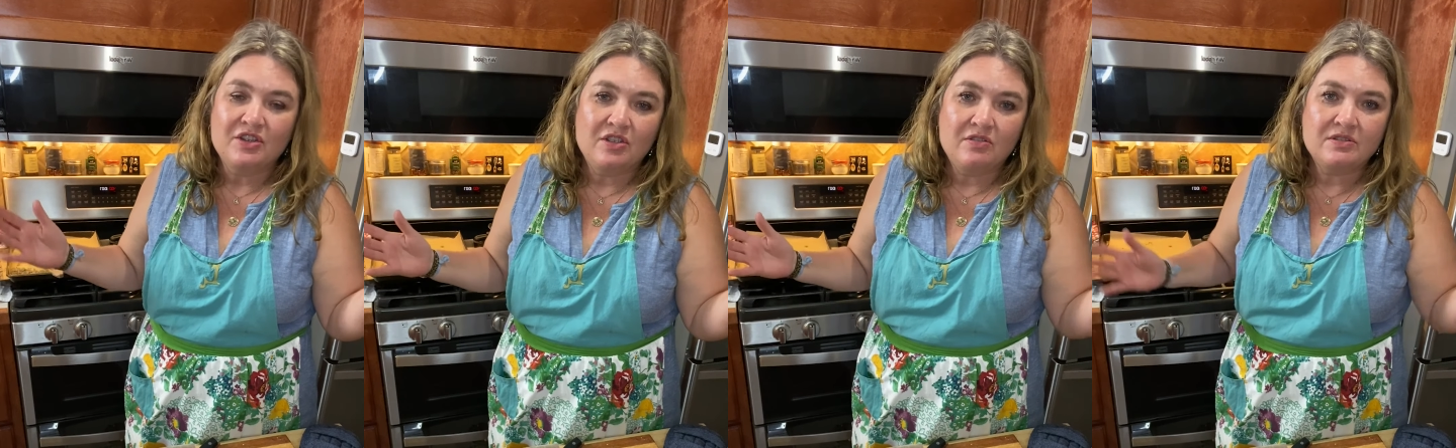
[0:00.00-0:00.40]

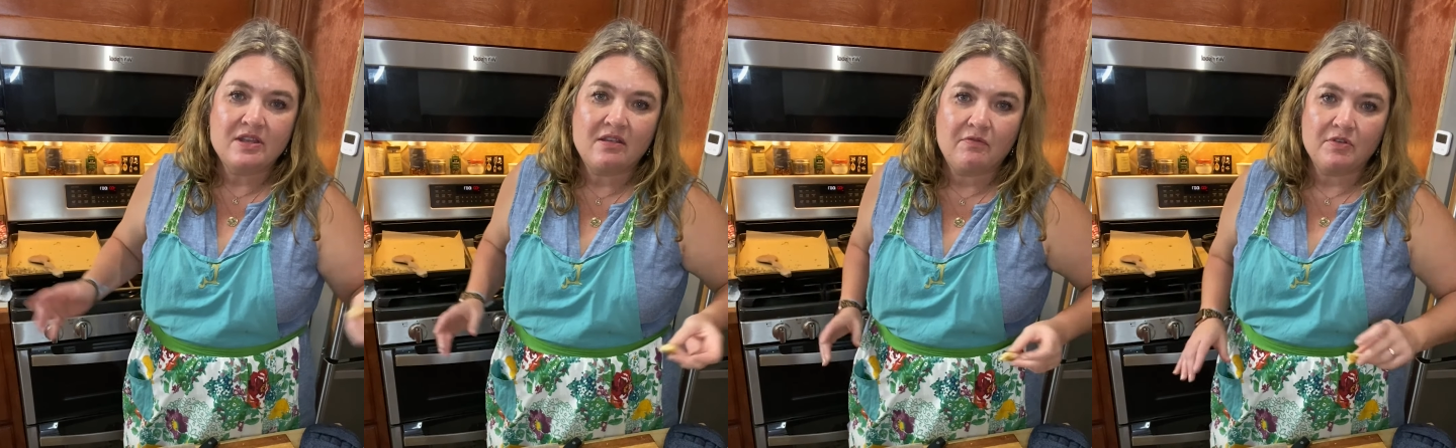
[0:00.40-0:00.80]
You can
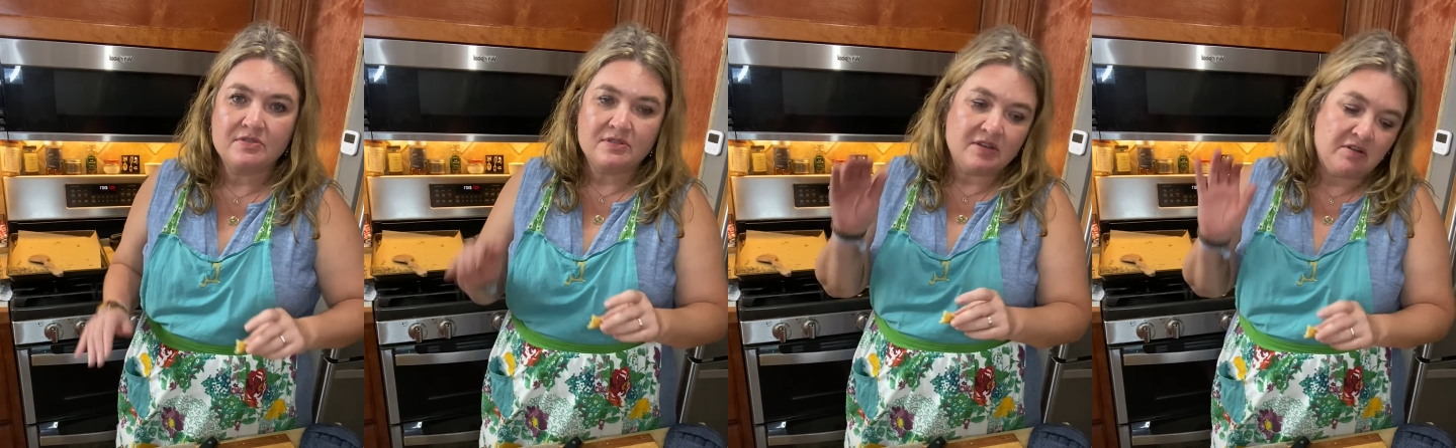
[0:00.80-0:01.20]
take a
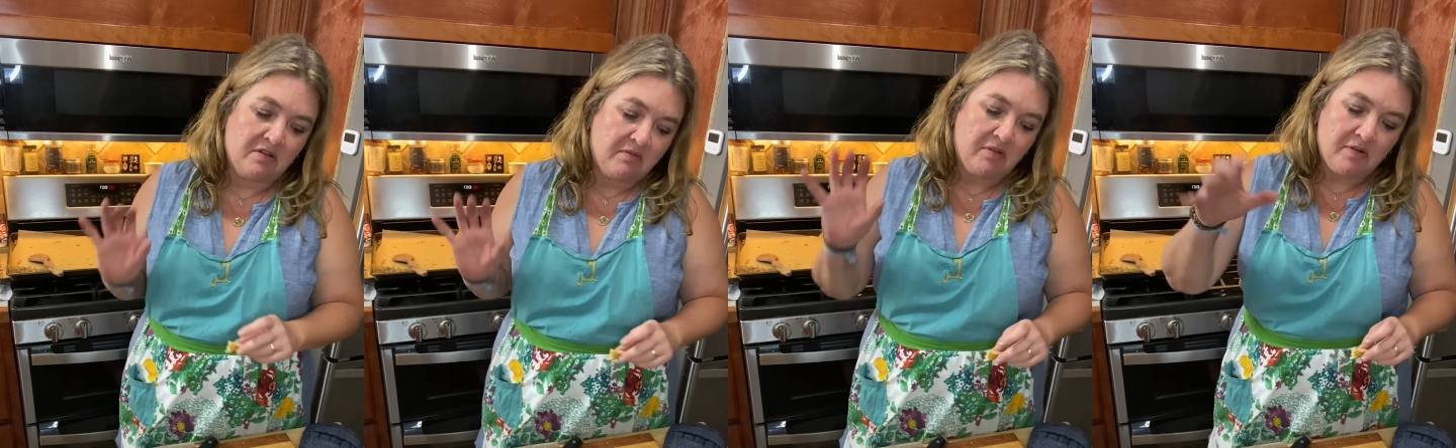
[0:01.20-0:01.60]
frozen
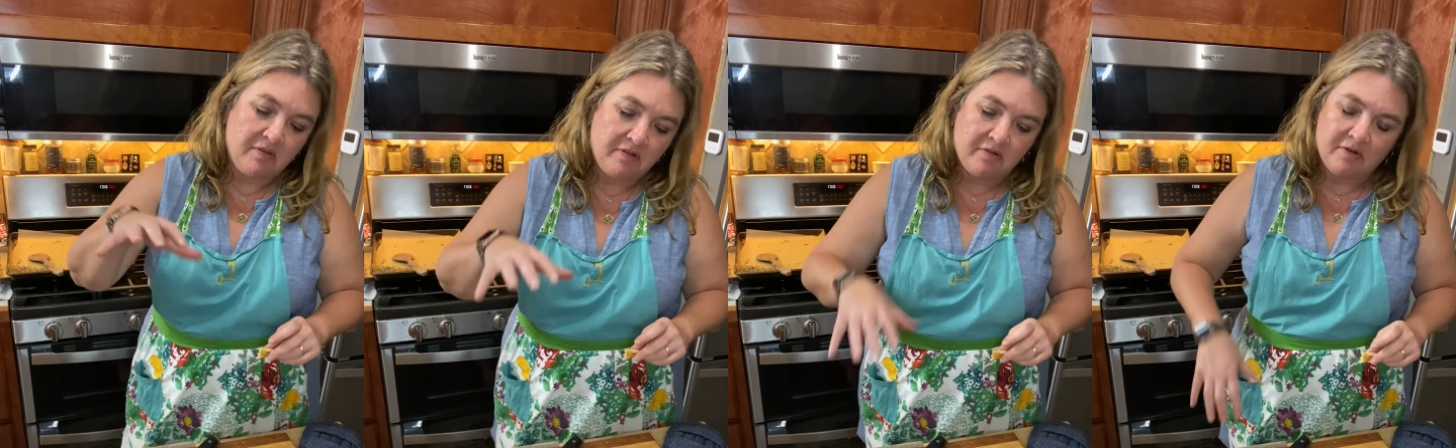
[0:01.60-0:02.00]
dinner, throw a
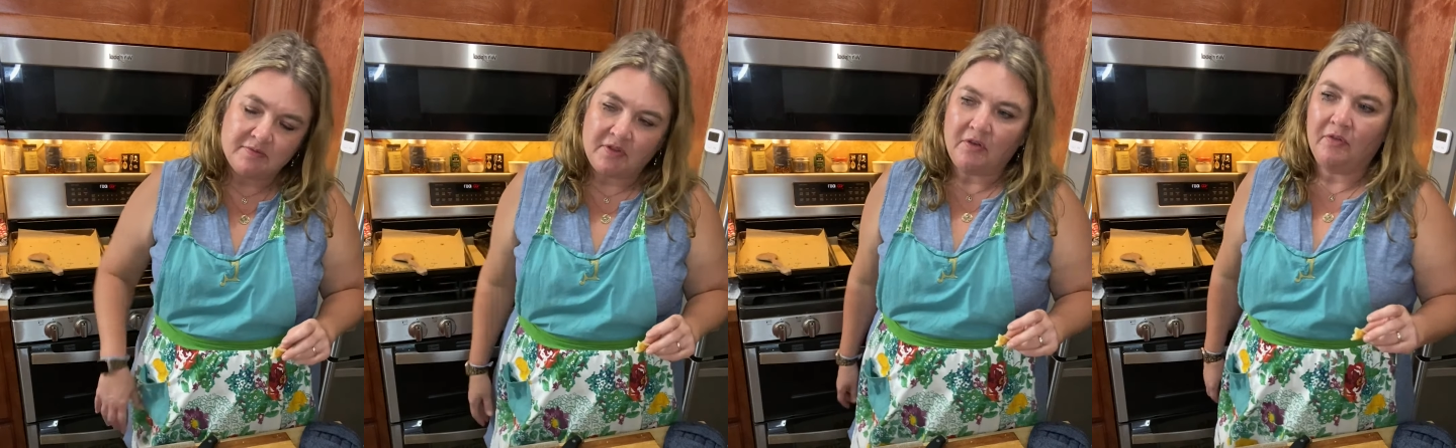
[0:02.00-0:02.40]
little
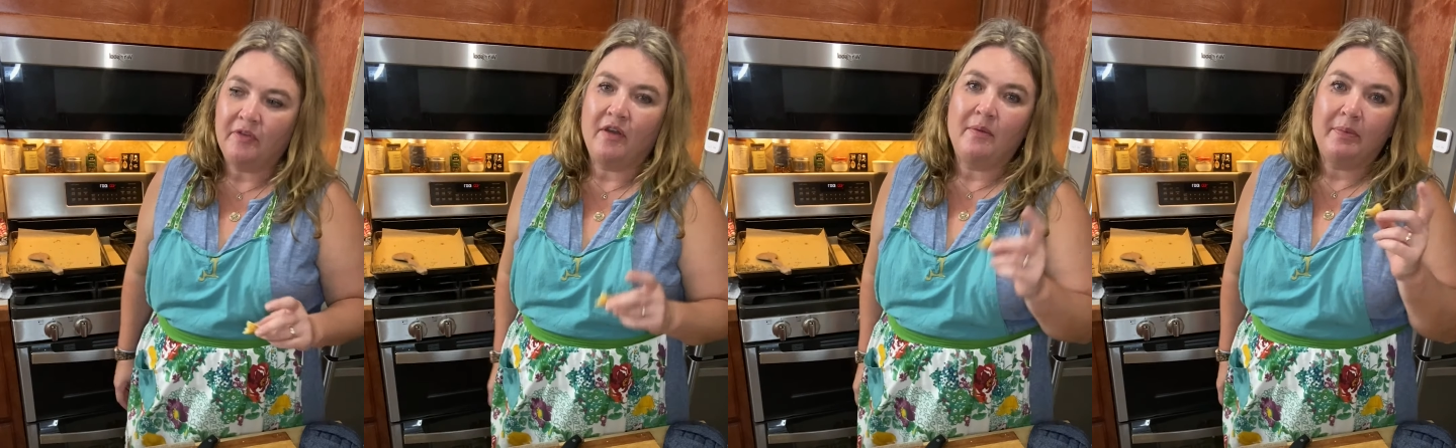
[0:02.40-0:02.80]
herb salt on
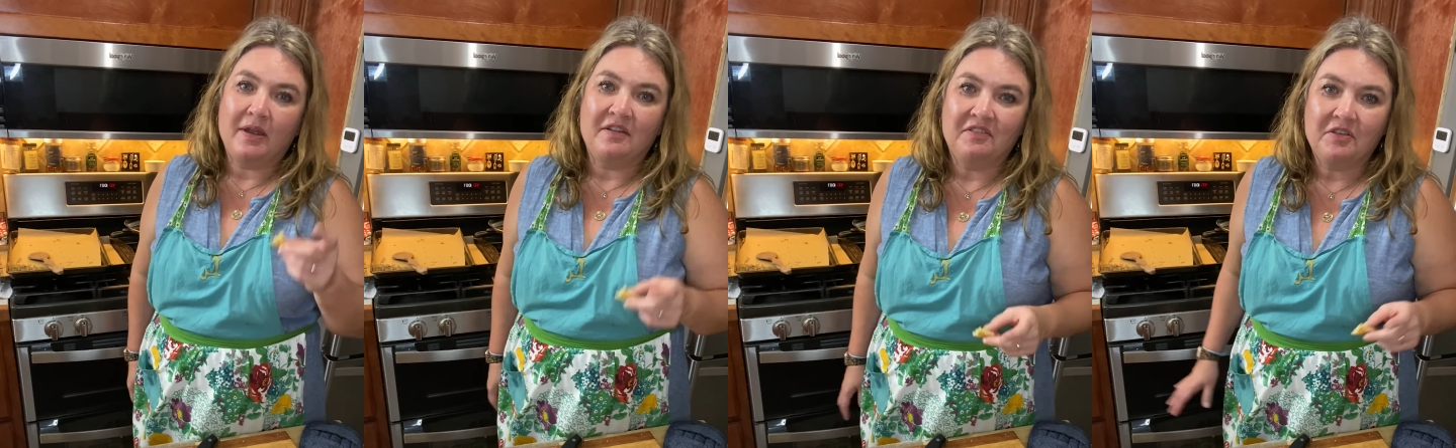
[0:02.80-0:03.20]
top,
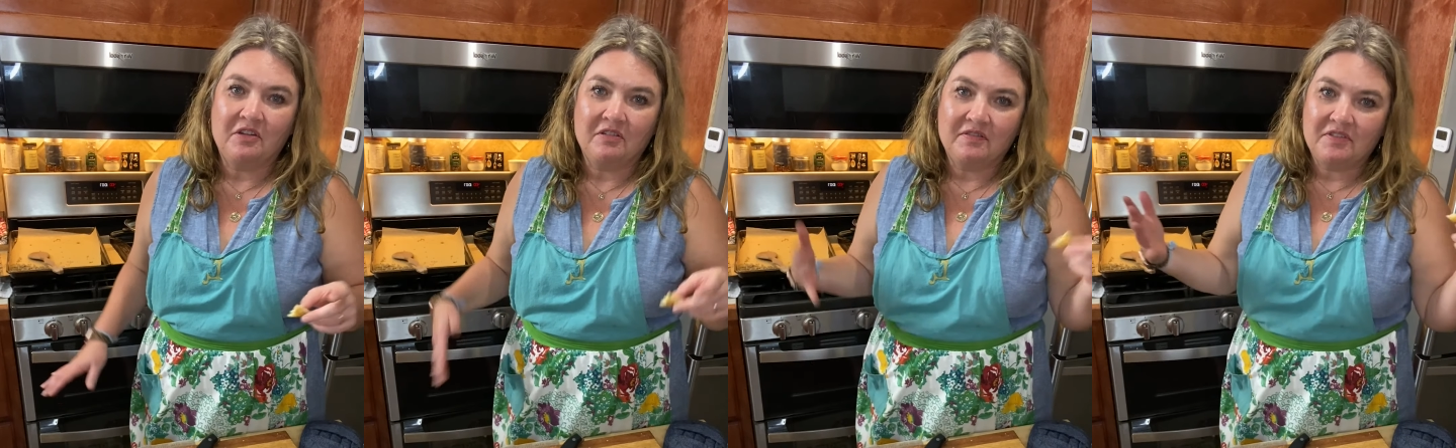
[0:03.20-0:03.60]
and it's
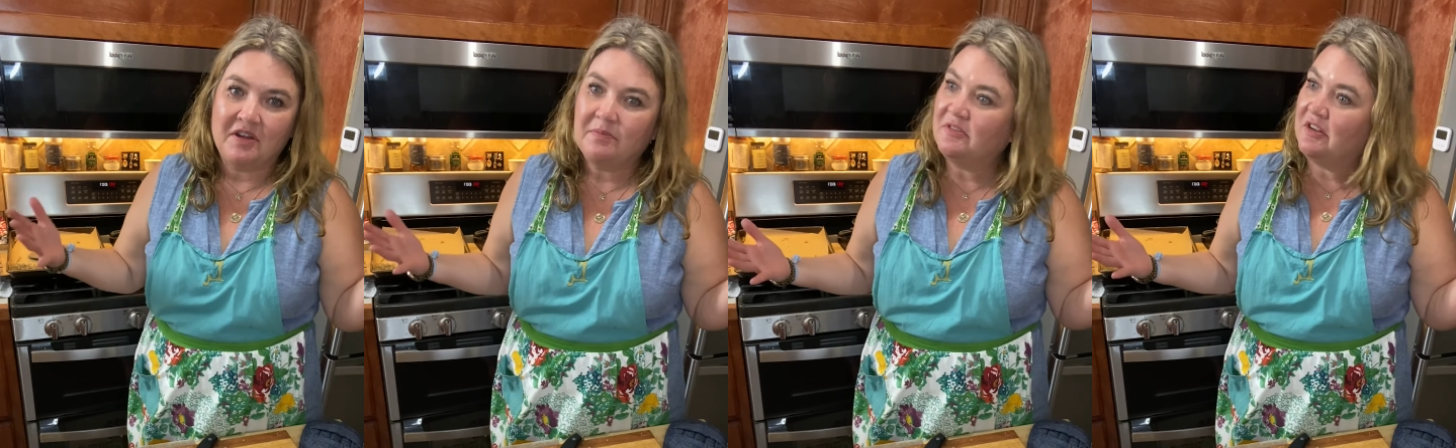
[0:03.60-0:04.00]
going to lift it
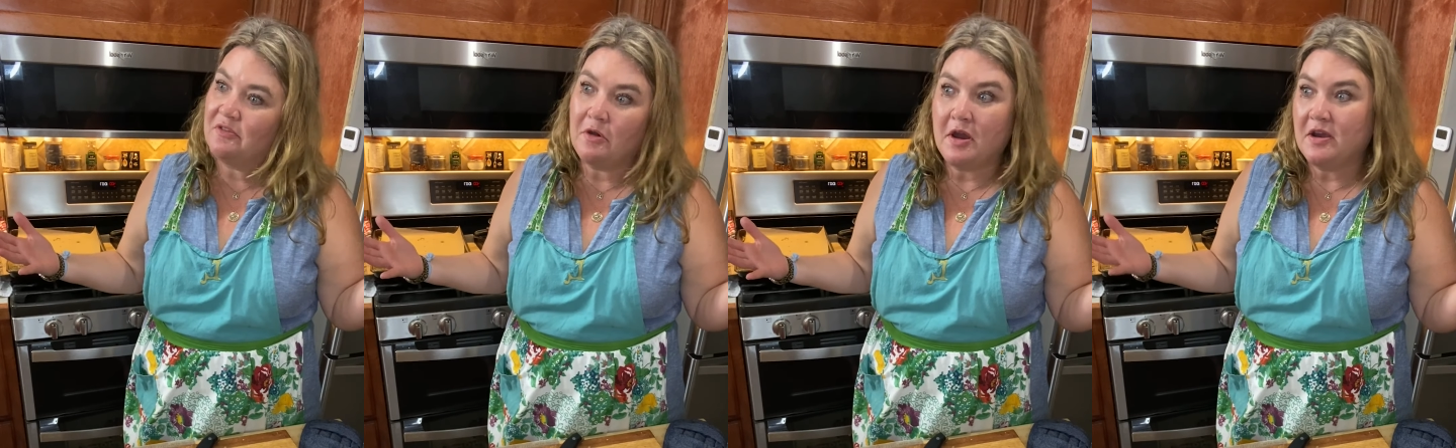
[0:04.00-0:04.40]
up and
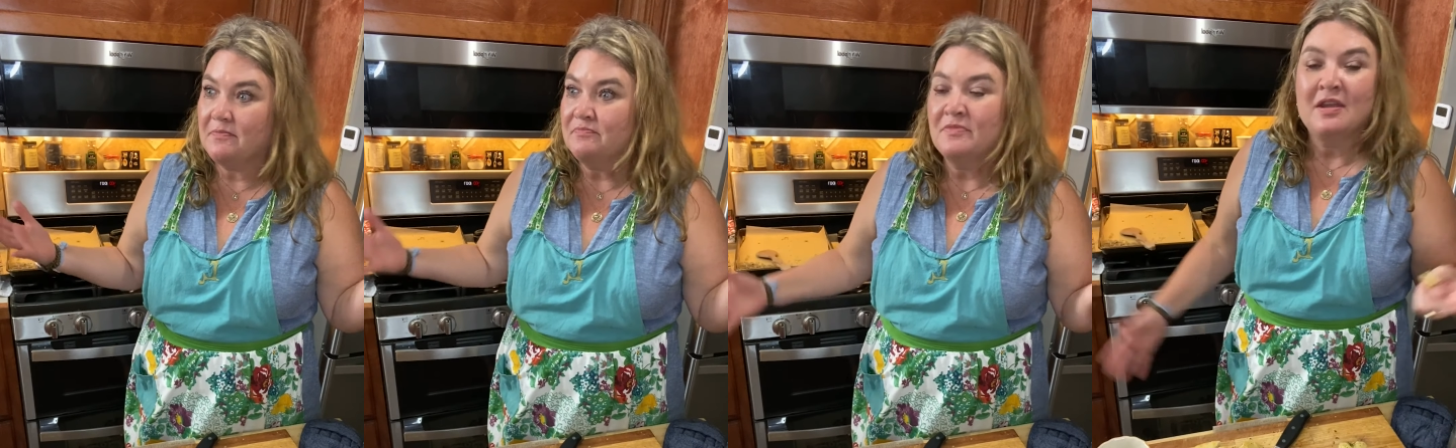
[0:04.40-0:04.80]
taste
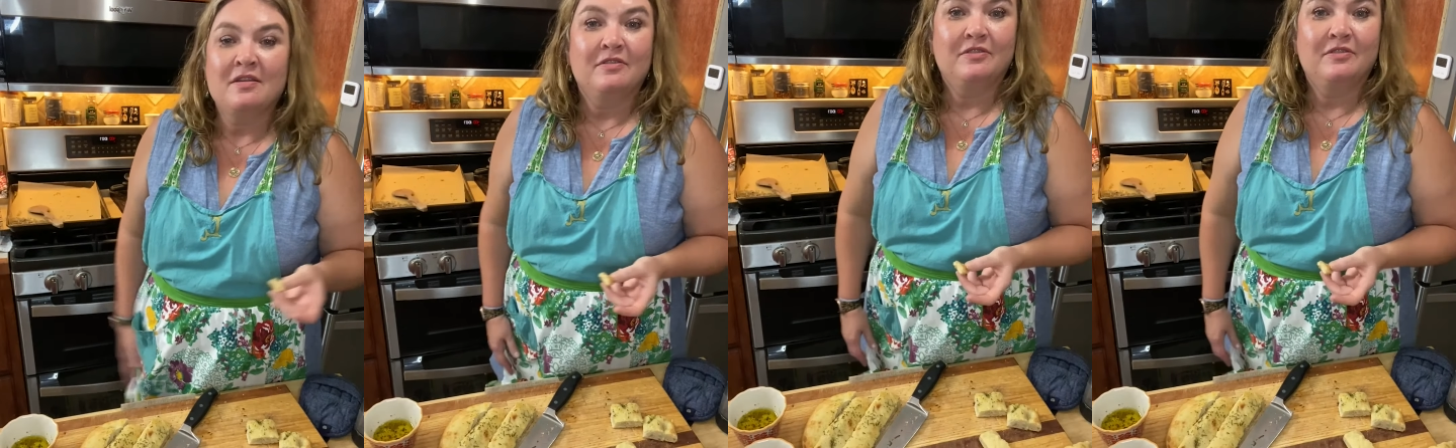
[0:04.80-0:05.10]
great.